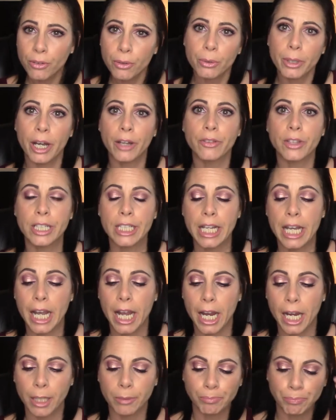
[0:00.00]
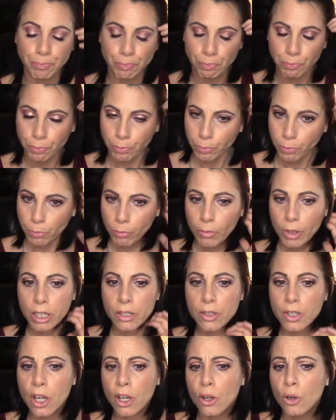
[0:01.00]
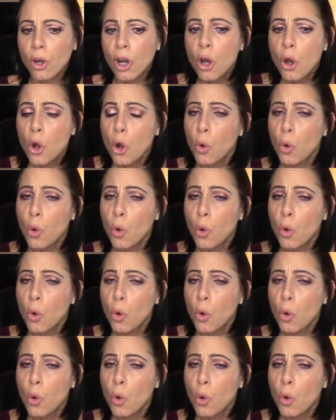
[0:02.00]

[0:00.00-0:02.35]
throughout the day. So